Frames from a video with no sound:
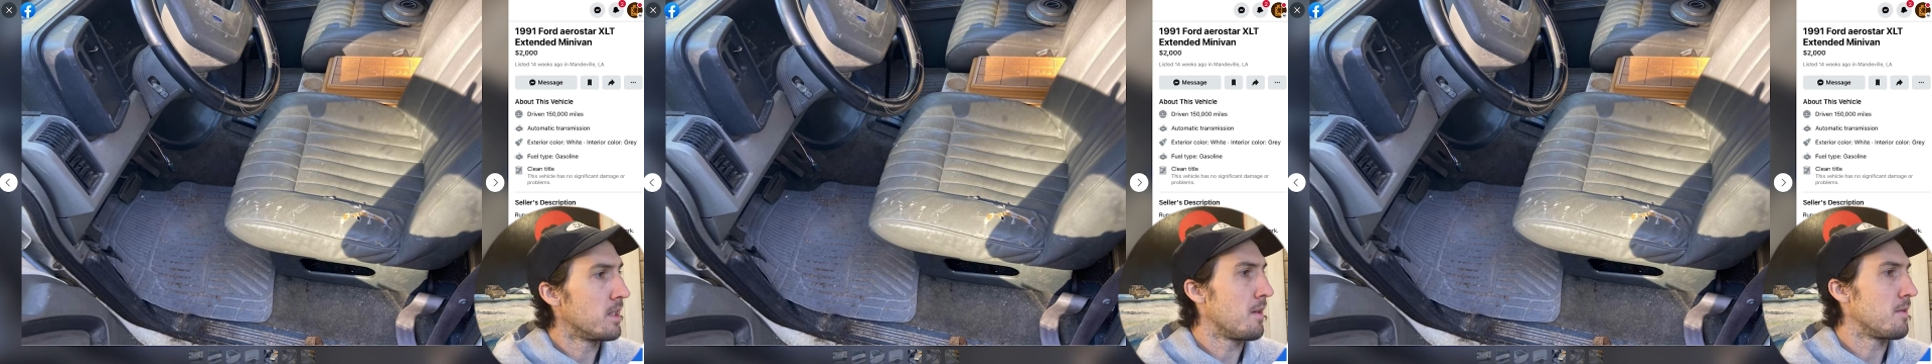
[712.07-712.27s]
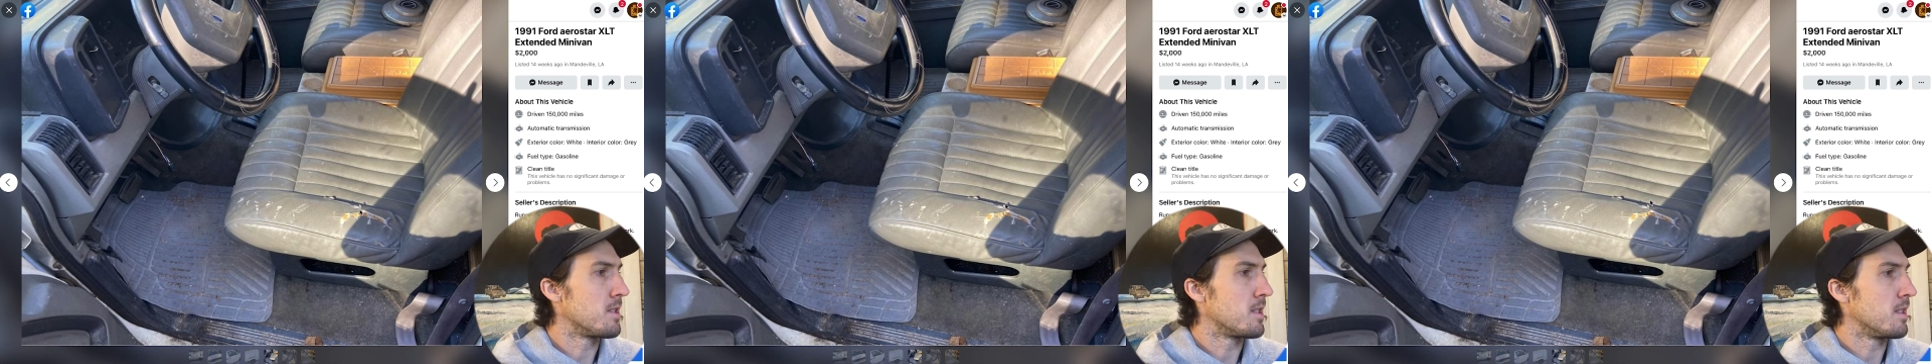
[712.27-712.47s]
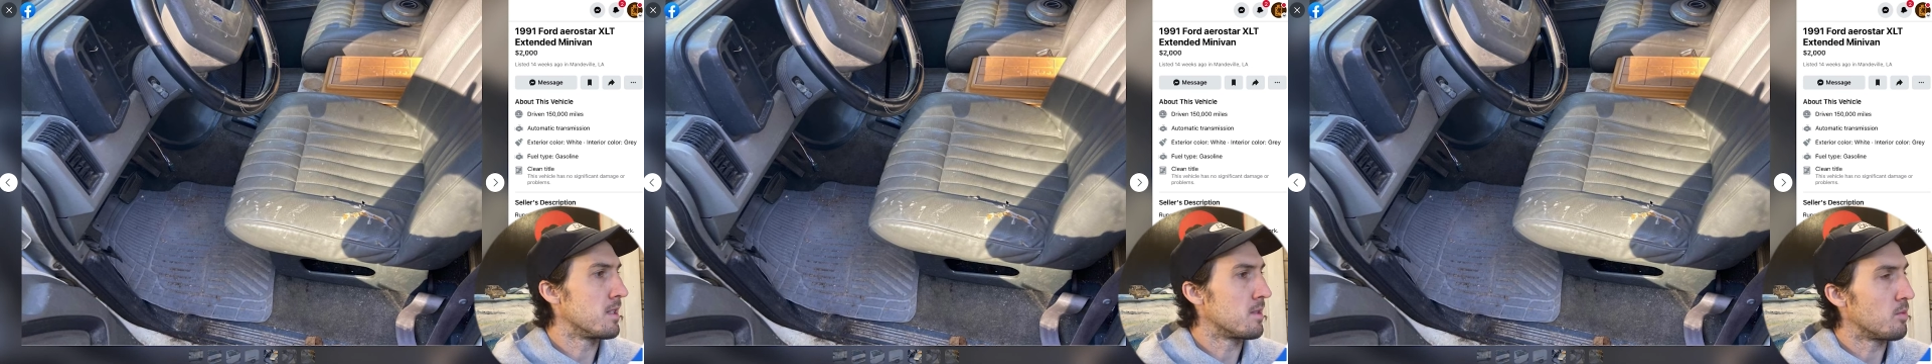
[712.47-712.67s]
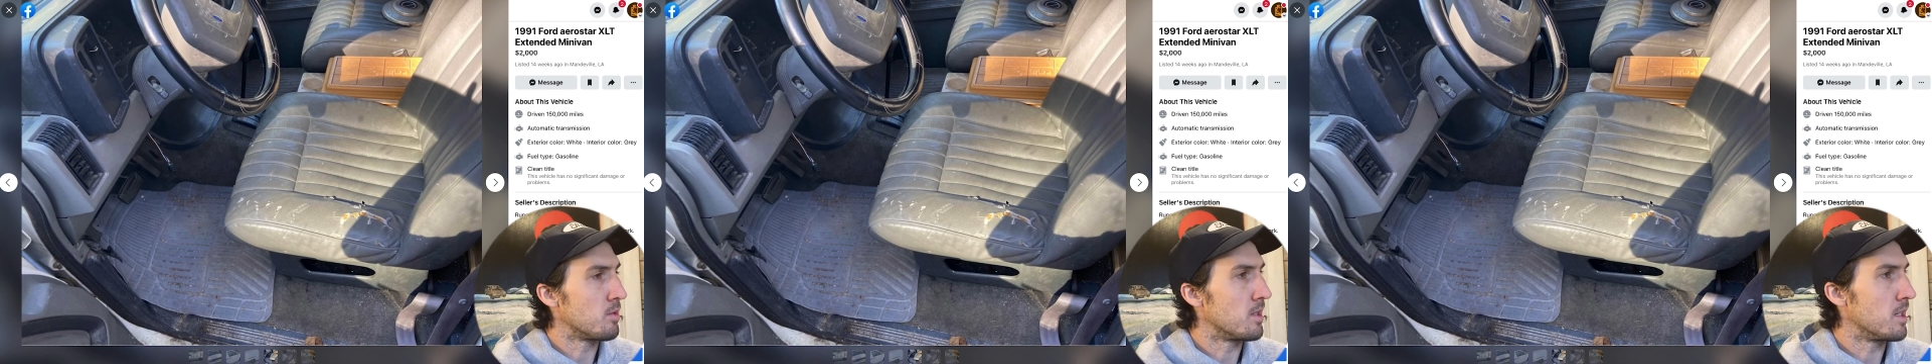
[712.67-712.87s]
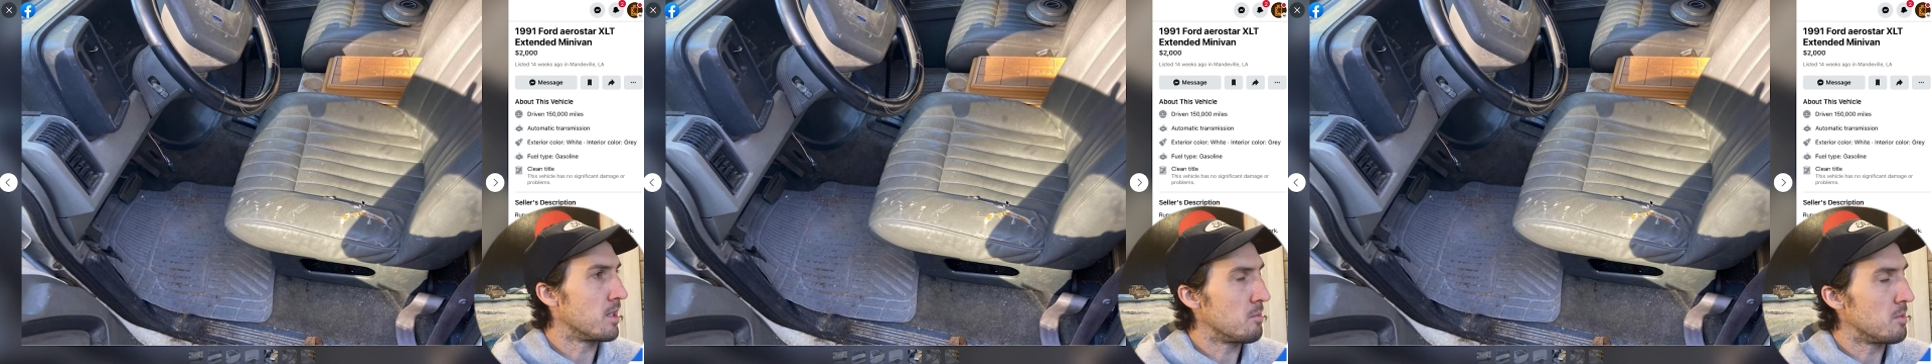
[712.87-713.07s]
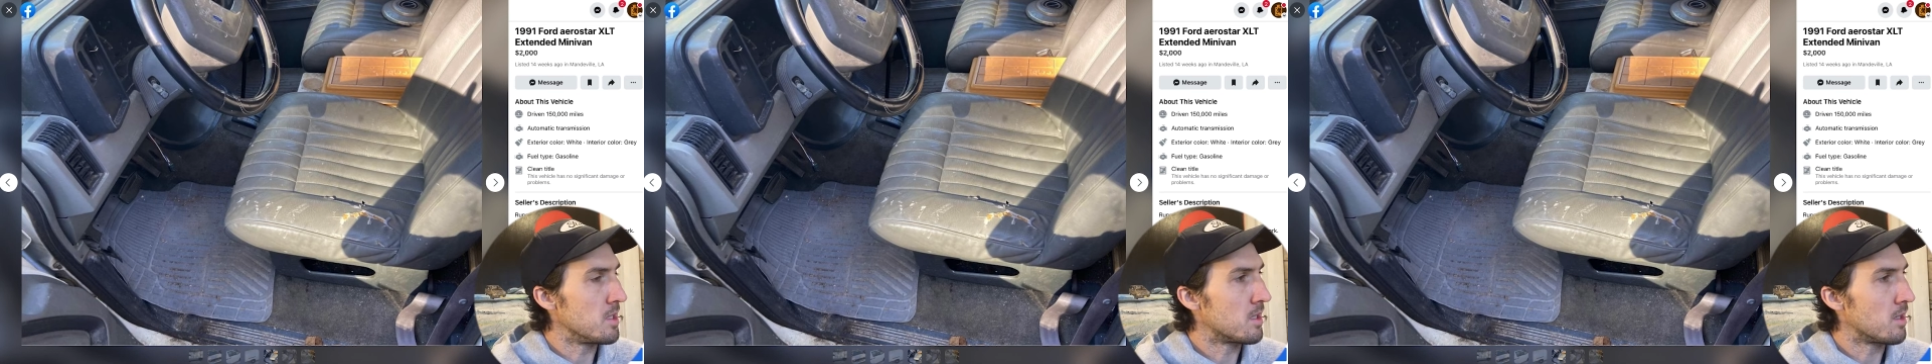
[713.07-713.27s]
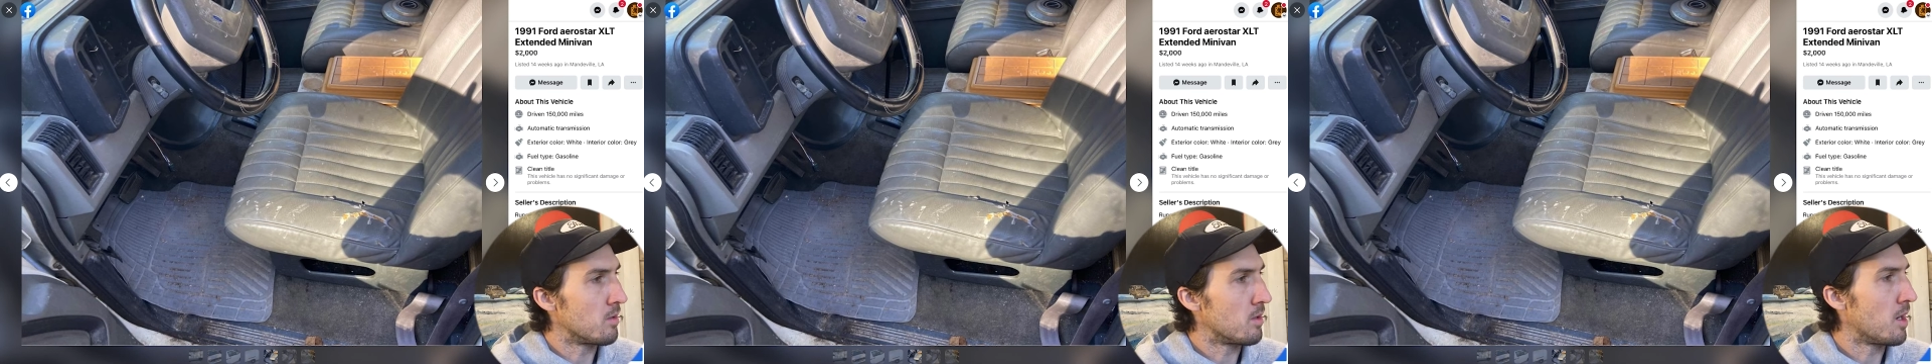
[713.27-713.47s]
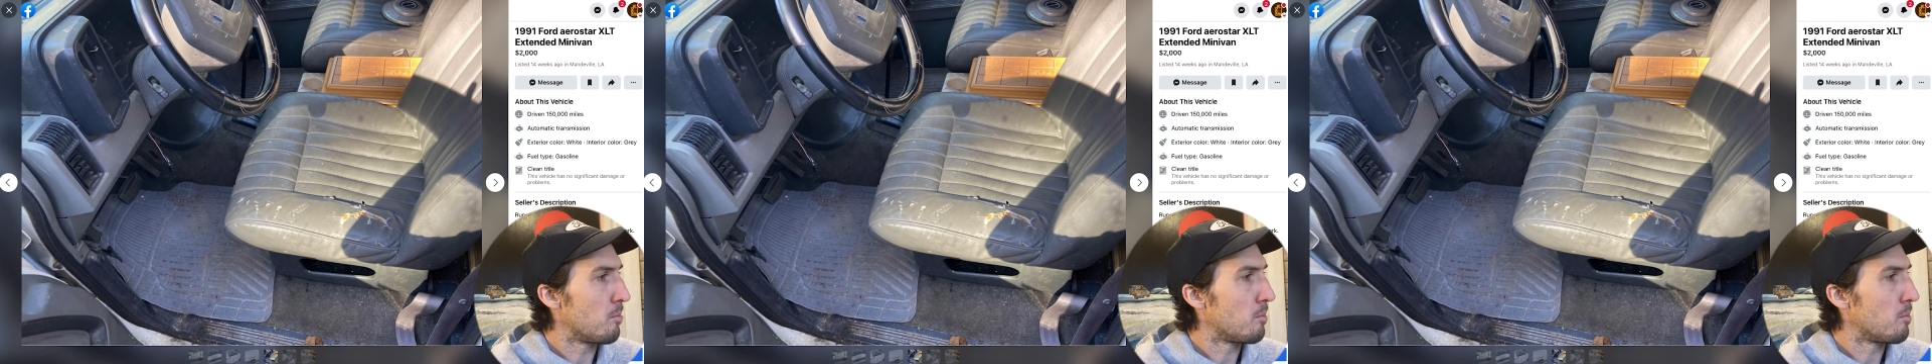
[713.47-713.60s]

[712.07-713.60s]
obviously this would need to be sewed up,